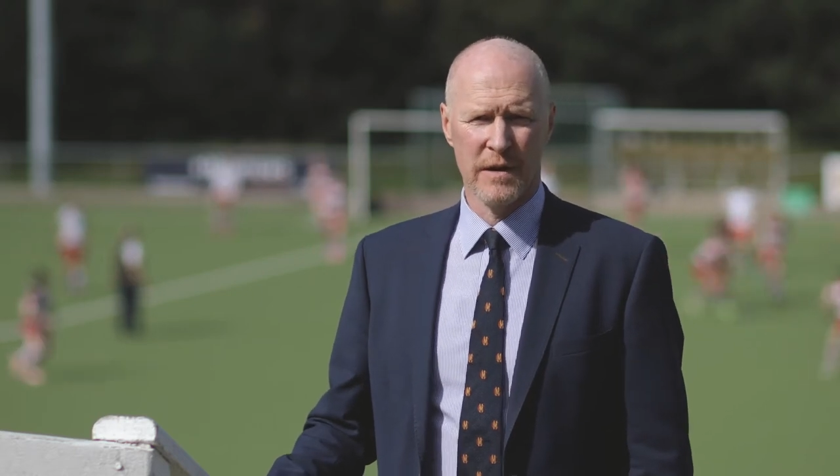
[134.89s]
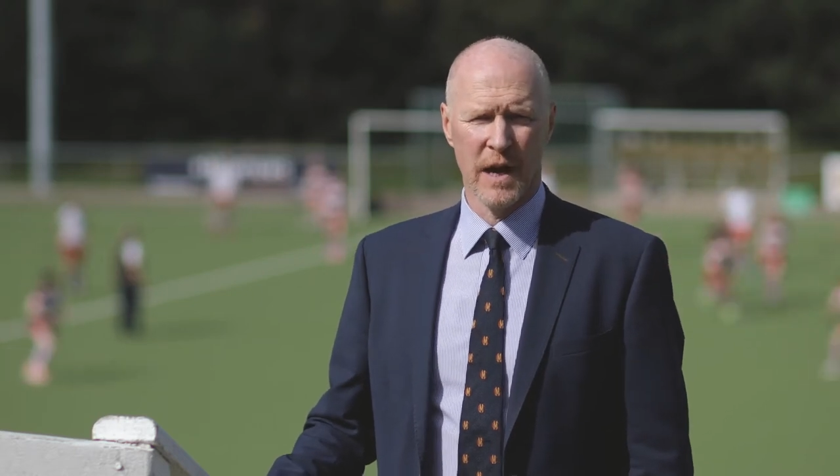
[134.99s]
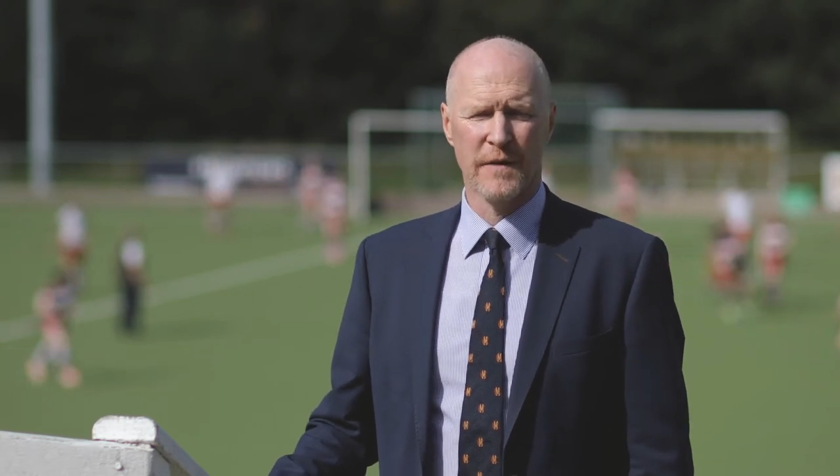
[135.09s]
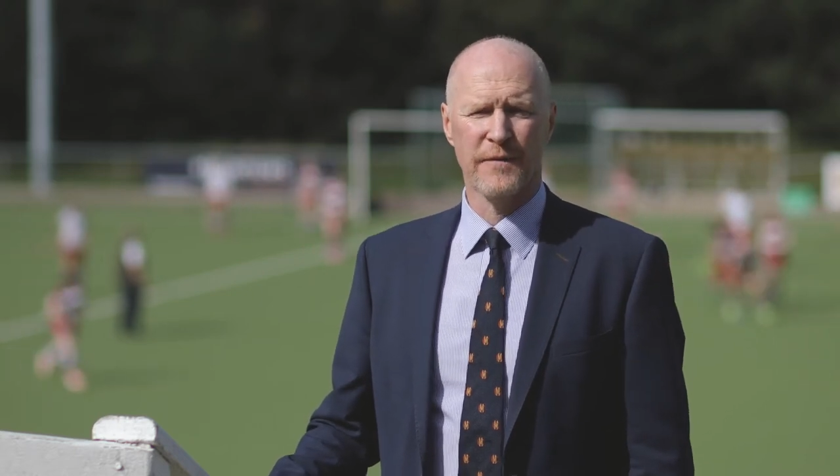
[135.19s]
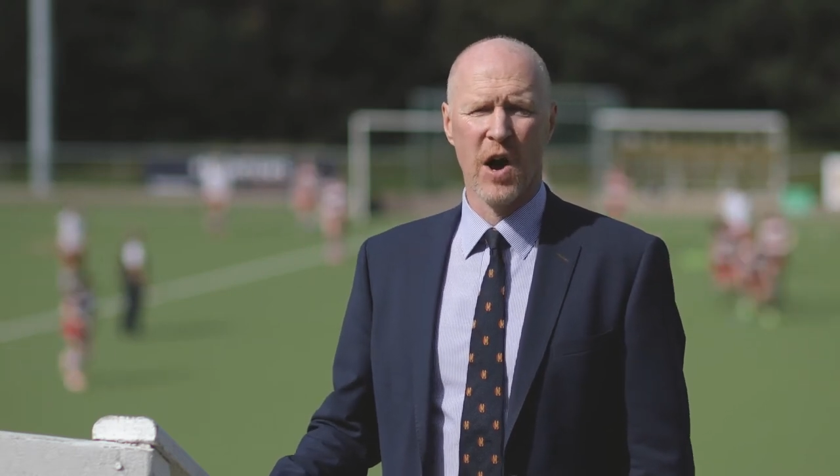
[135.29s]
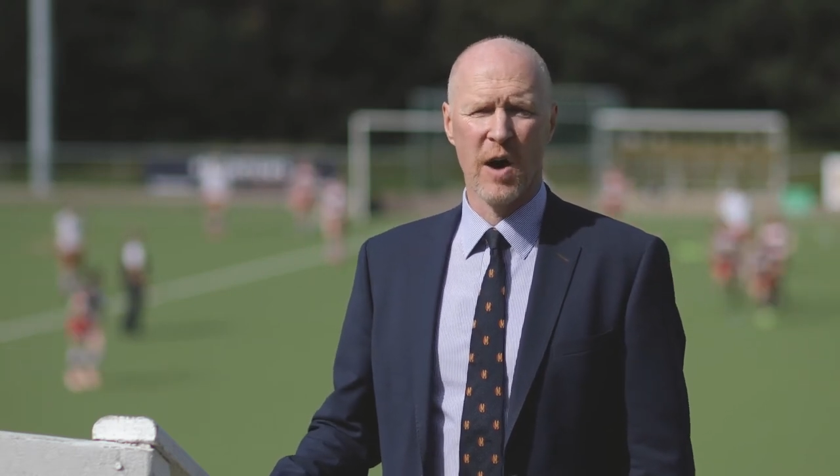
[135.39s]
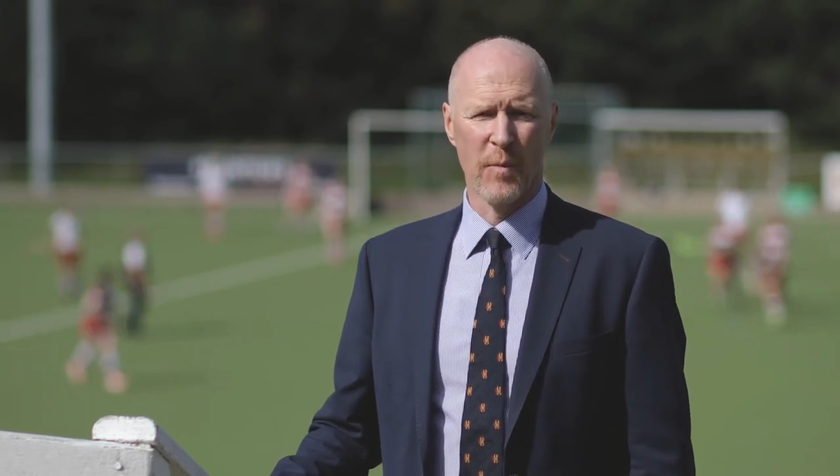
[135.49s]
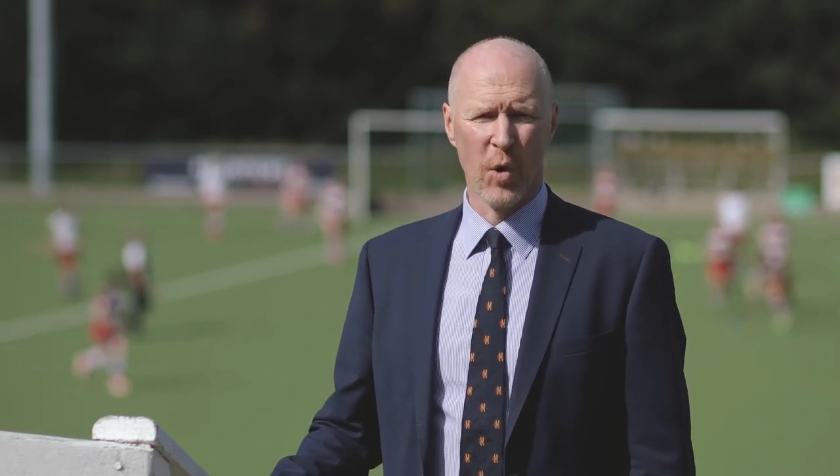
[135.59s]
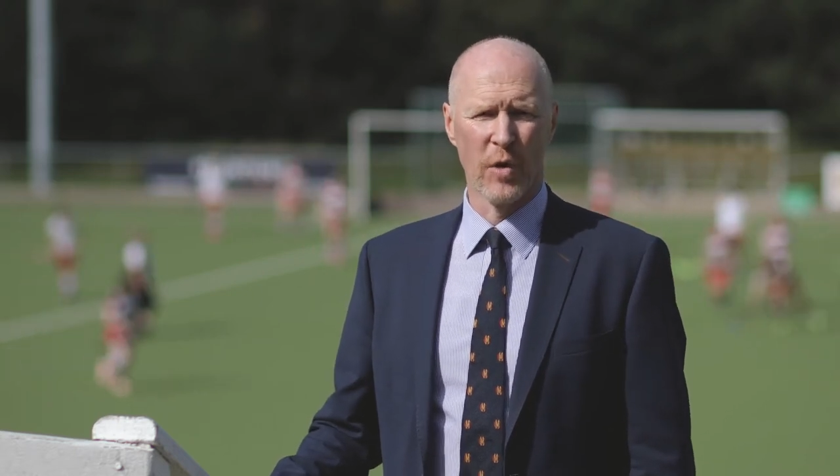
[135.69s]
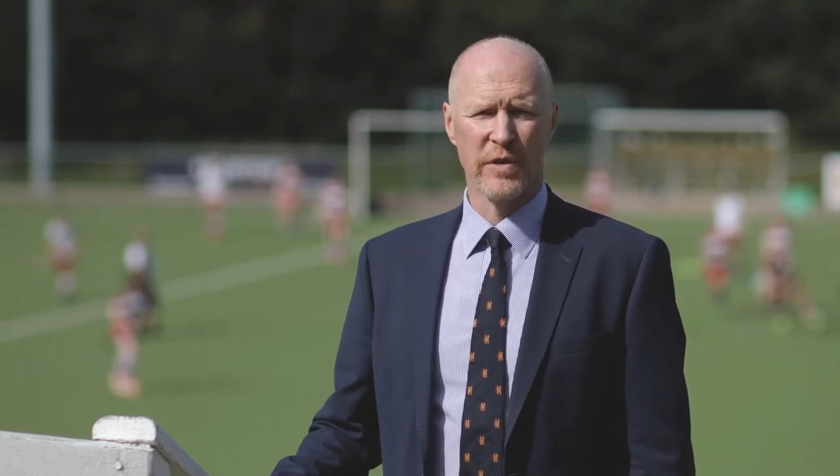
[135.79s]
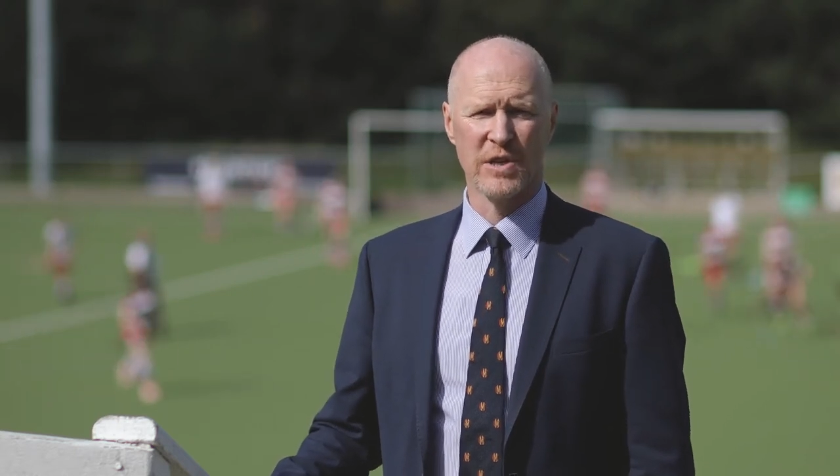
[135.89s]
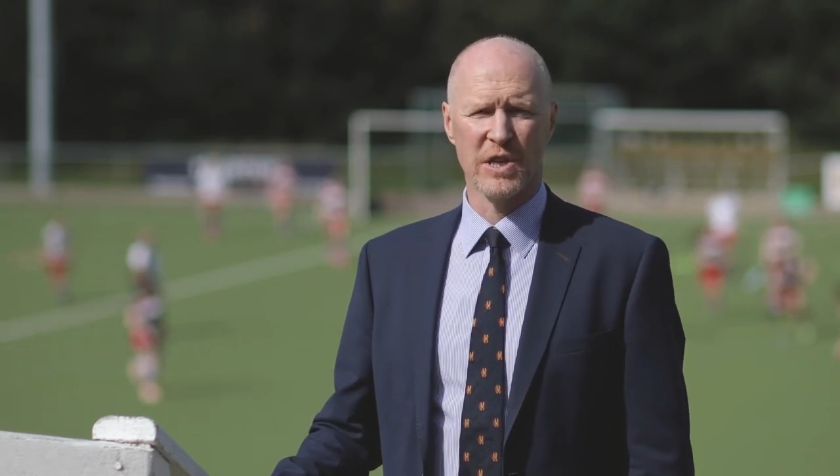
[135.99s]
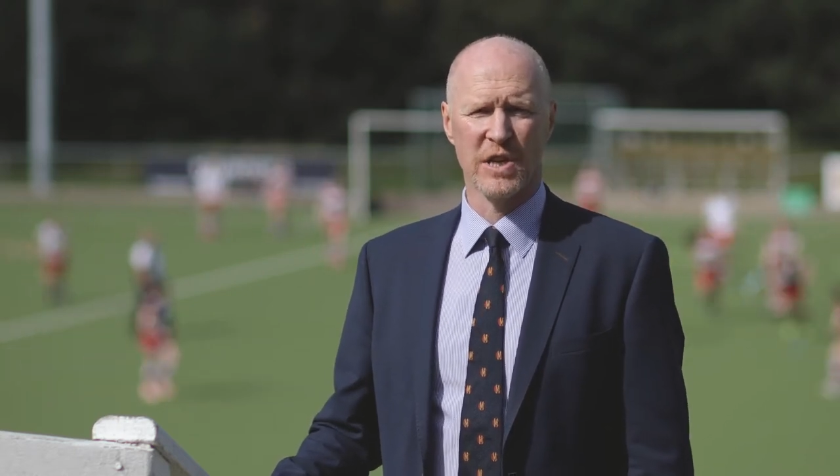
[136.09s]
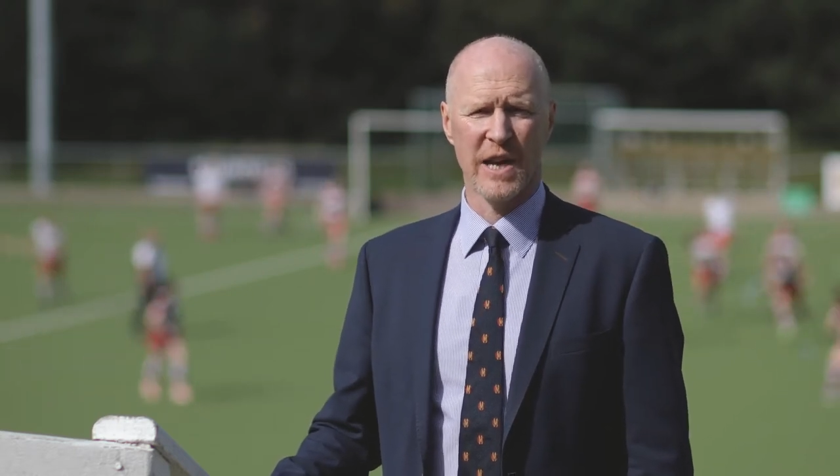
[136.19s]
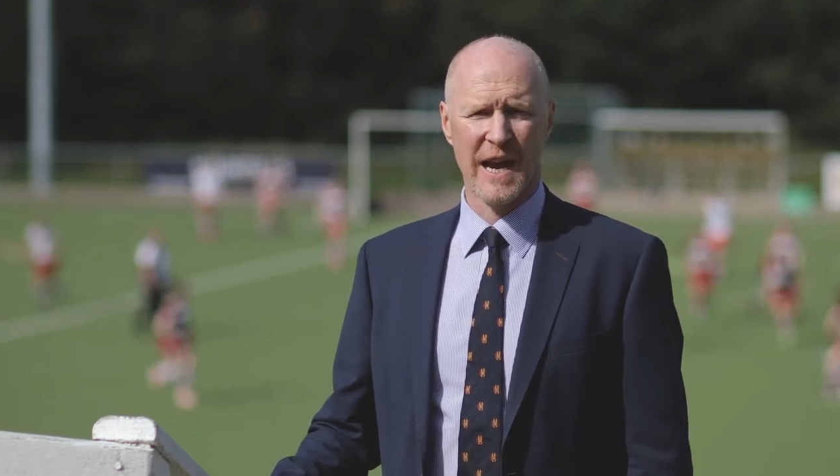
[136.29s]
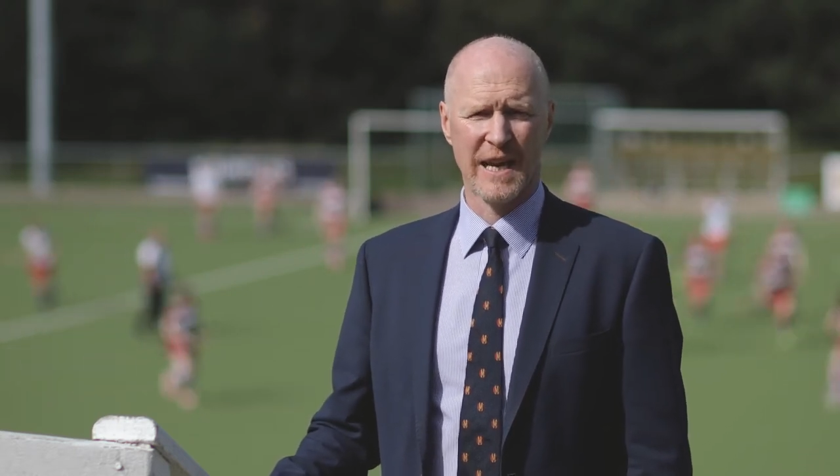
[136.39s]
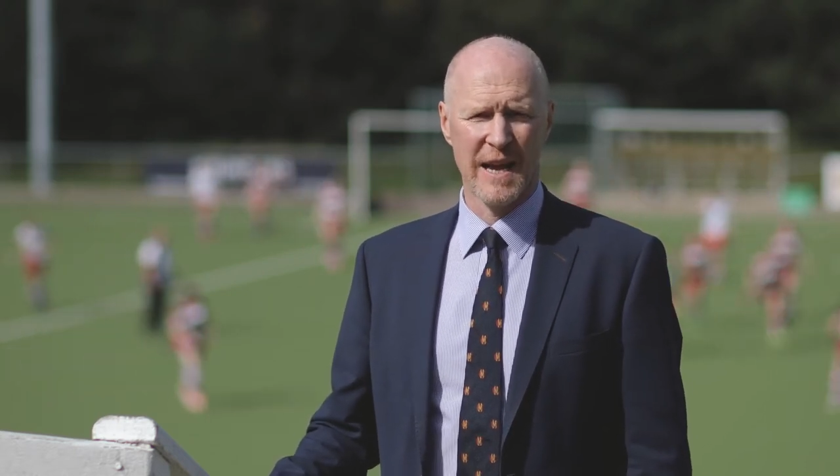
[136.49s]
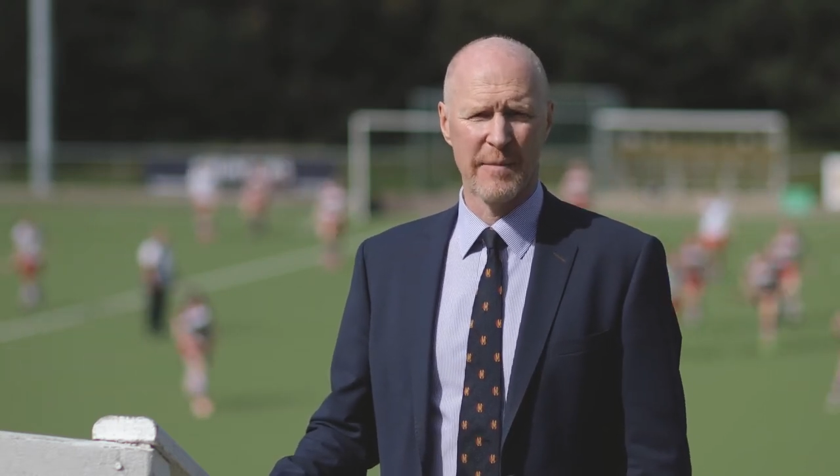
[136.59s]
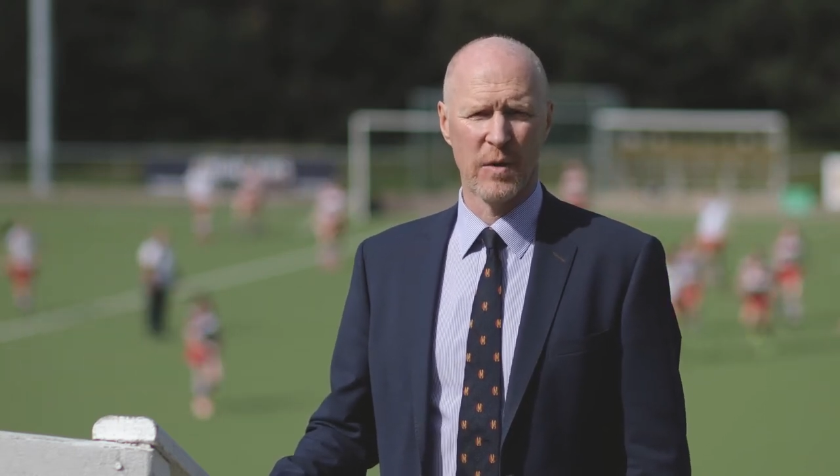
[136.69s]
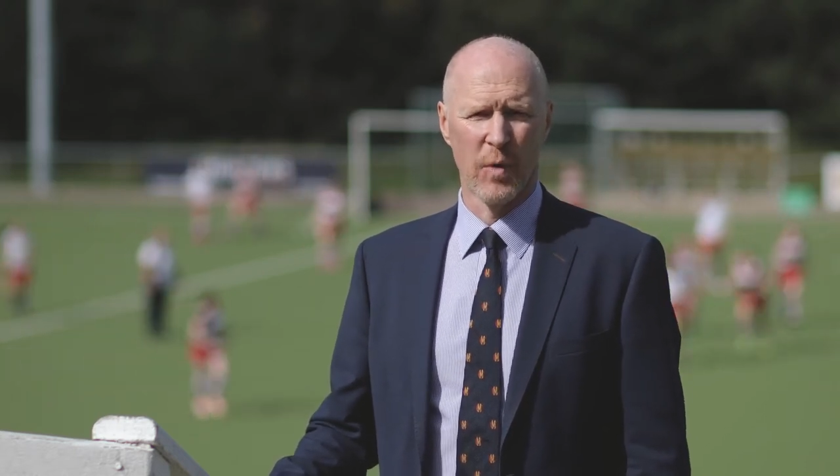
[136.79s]
is far more than just an
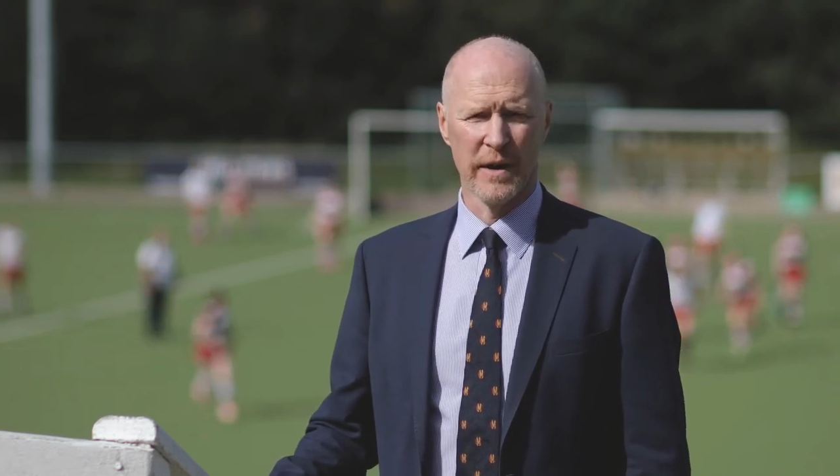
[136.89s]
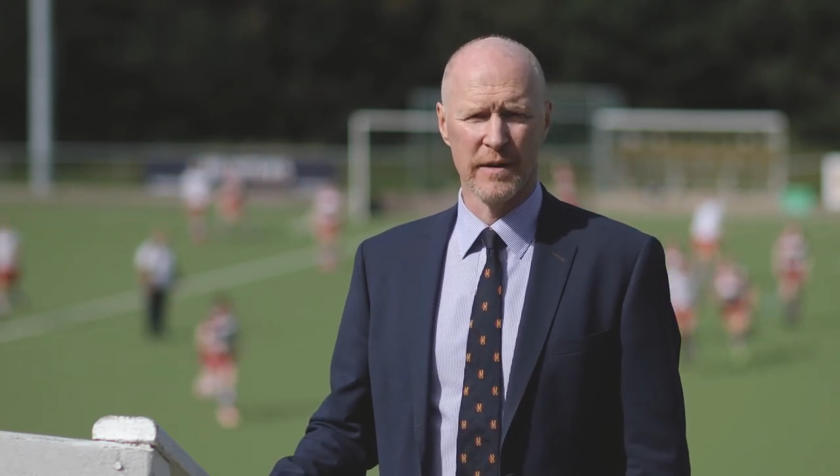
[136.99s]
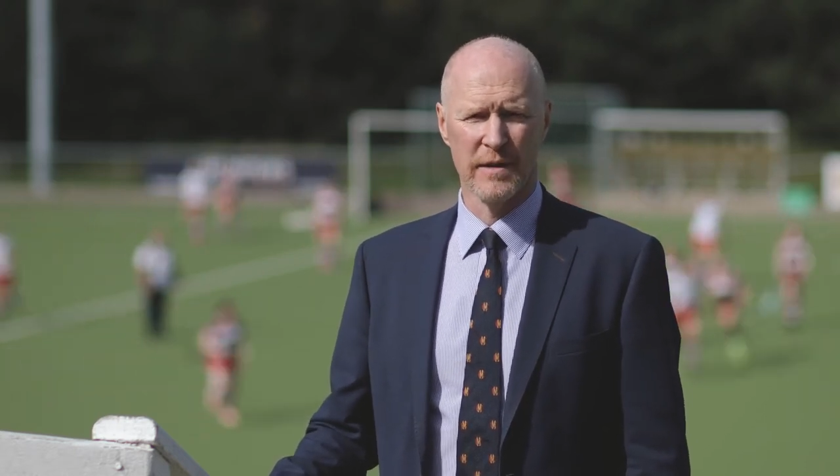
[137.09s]
academic